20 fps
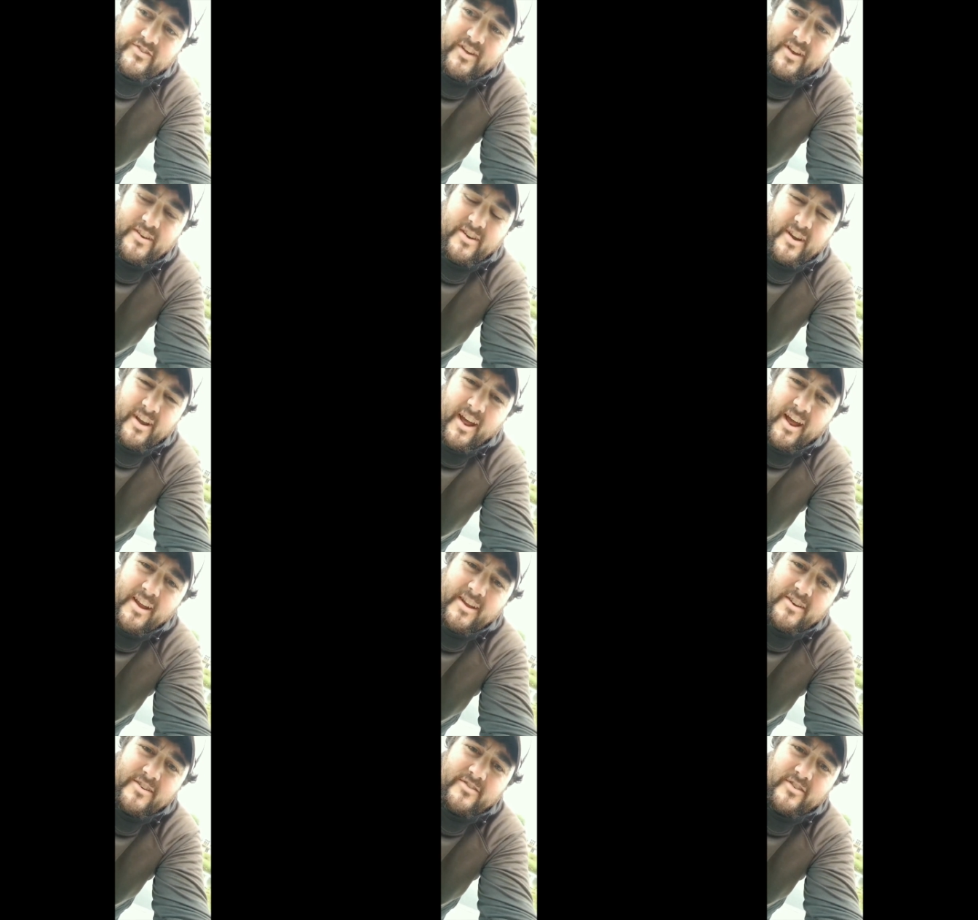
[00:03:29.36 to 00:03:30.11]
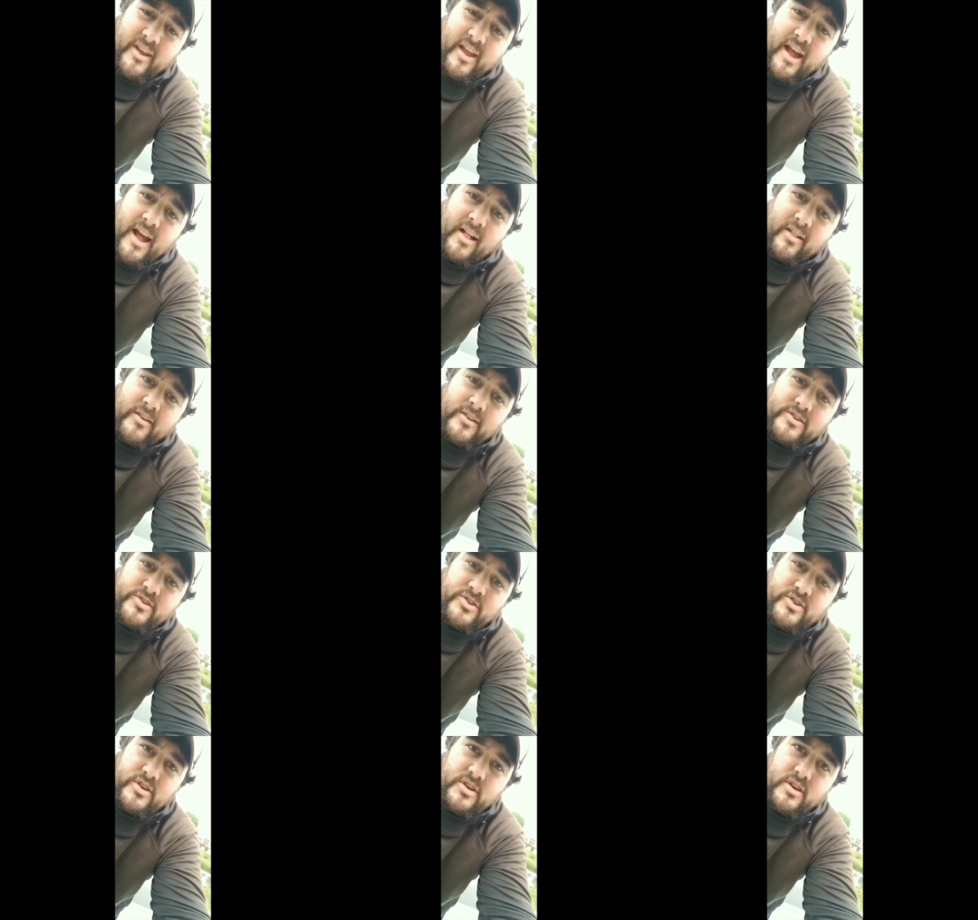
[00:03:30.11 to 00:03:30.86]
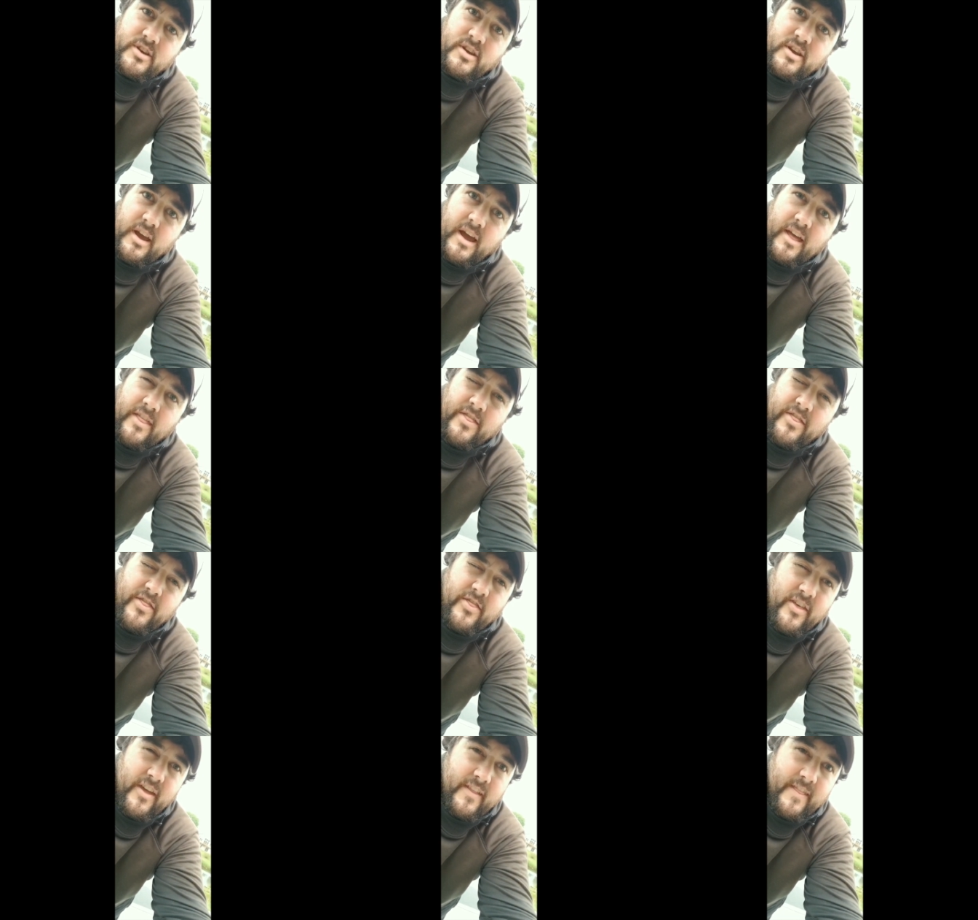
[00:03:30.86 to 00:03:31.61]
on your nine years of college. I
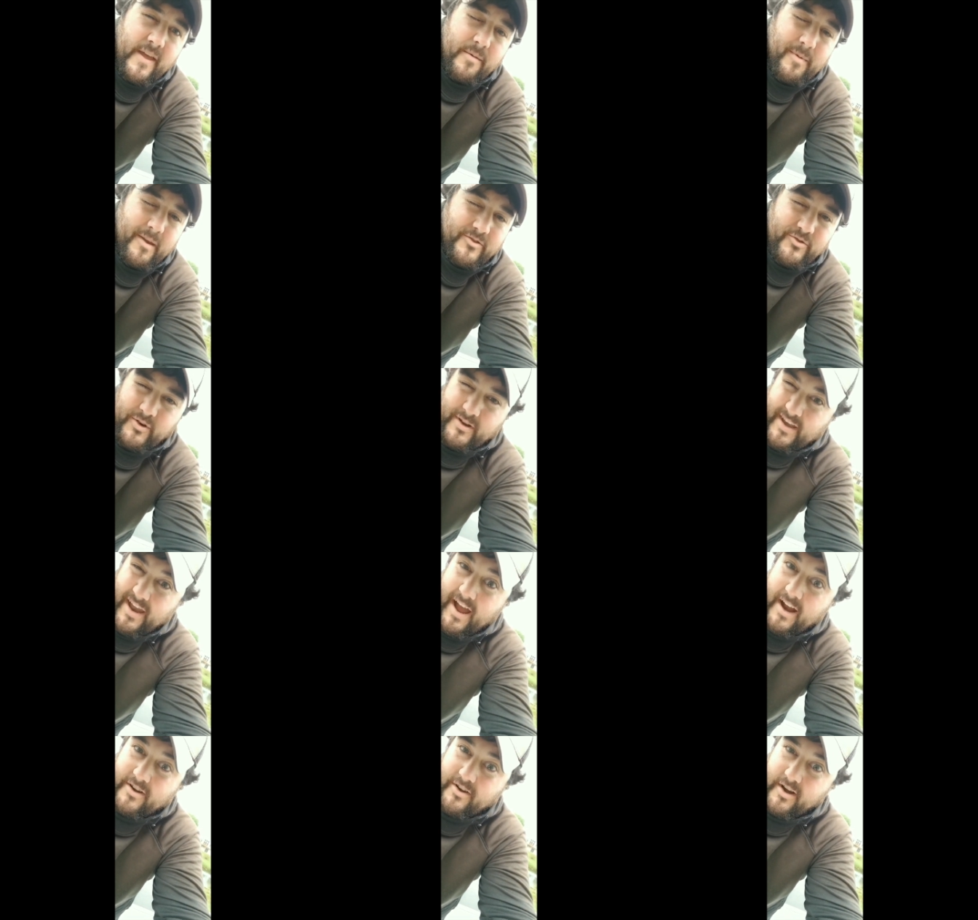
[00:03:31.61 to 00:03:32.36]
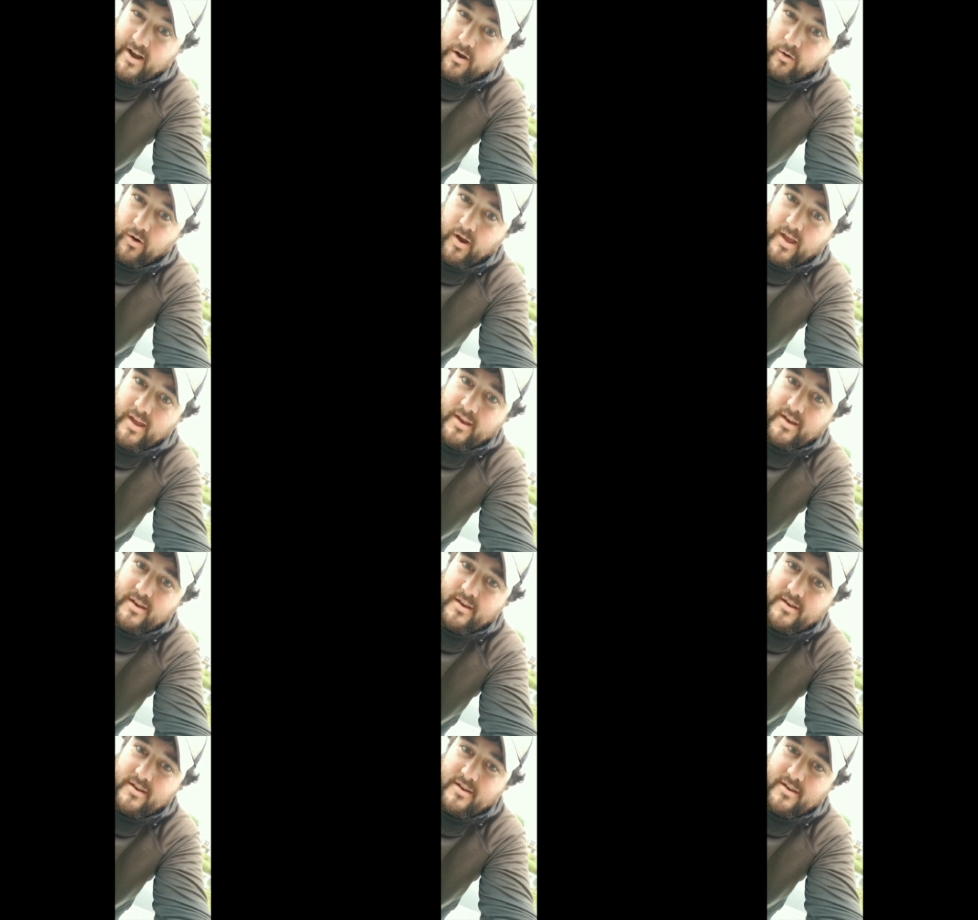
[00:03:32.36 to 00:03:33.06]
think that makes you a doctor now, right?